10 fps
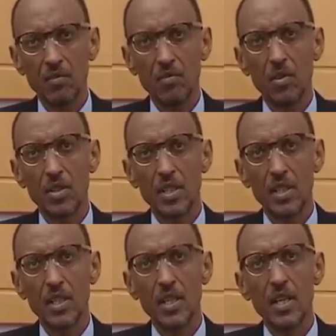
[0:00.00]
of
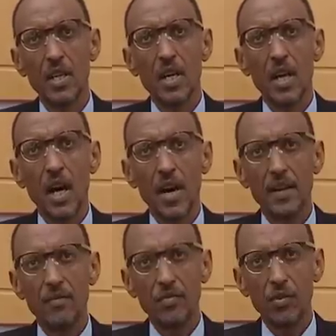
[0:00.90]
water
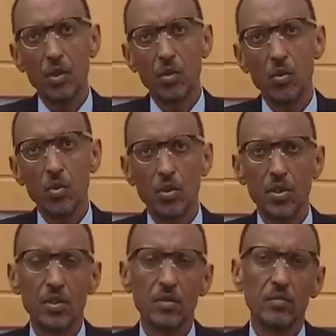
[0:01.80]
and fuel wood.